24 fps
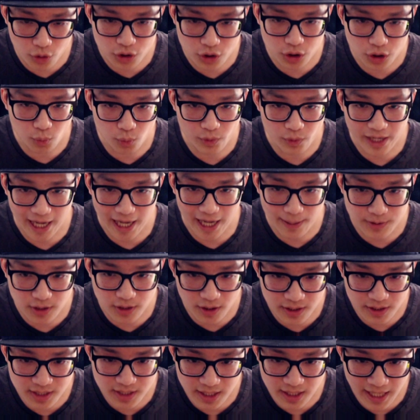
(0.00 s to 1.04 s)
the reapps
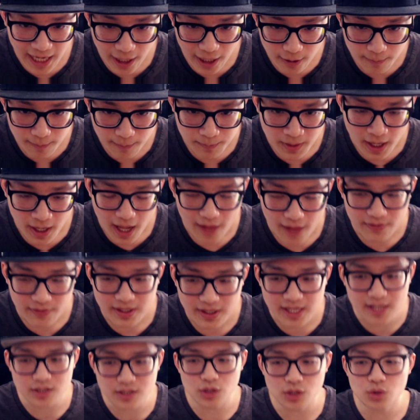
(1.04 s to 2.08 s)
on his account. And the
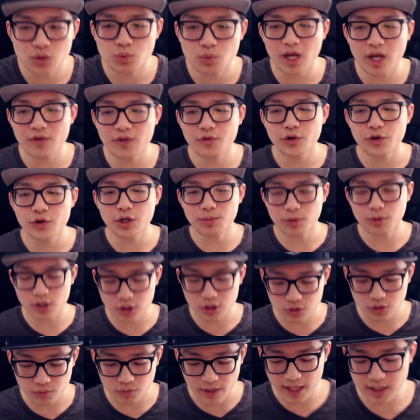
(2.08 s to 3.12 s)
easiest way for you to
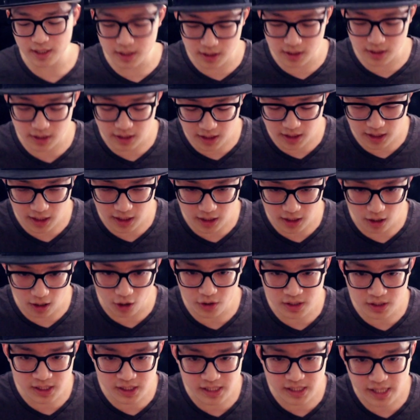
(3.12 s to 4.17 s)
progress in
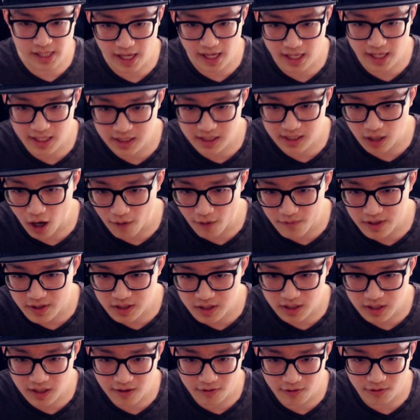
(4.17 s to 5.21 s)
RTA is
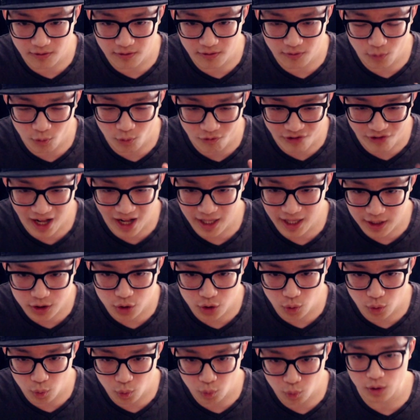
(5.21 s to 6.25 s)
obviously Violent
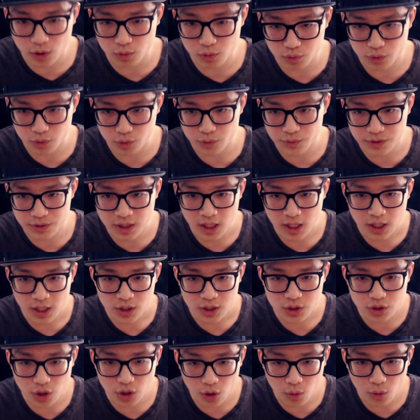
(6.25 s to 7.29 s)
Will runes.
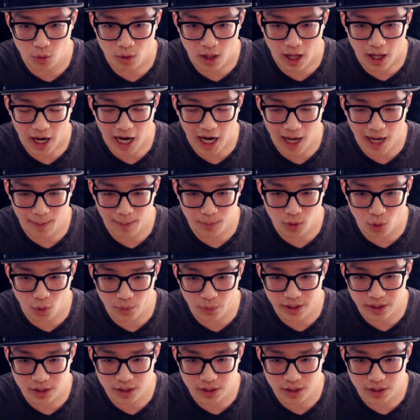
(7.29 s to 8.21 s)
So I'm going